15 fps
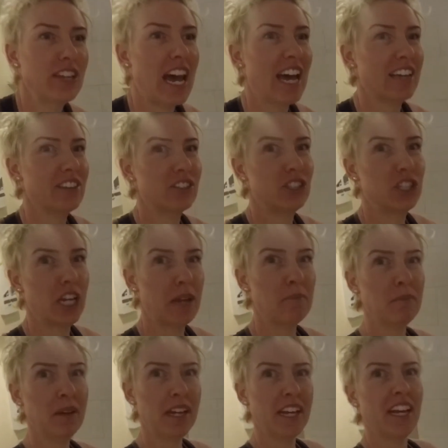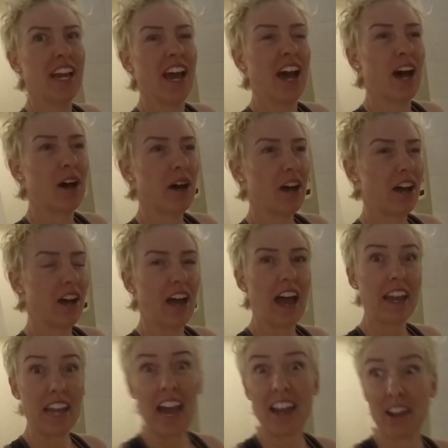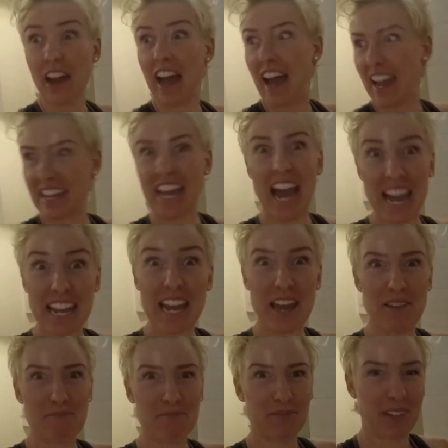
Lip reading: at the gym. 8 a.m.